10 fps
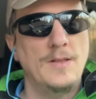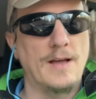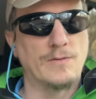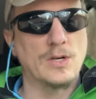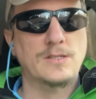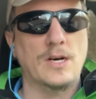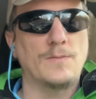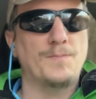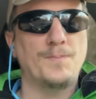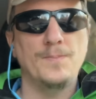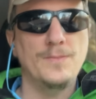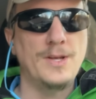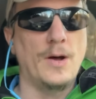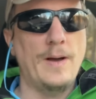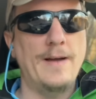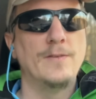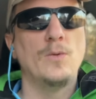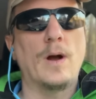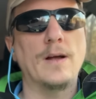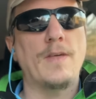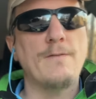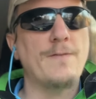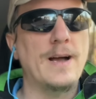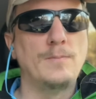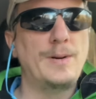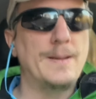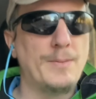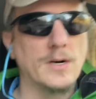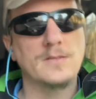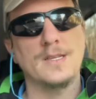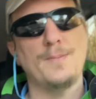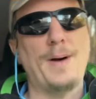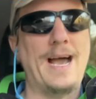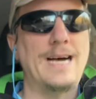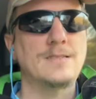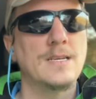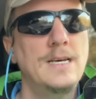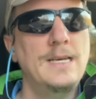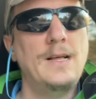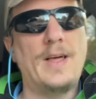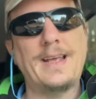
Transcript: They've looked up you know, everywhere they have found bed bugs in the past, they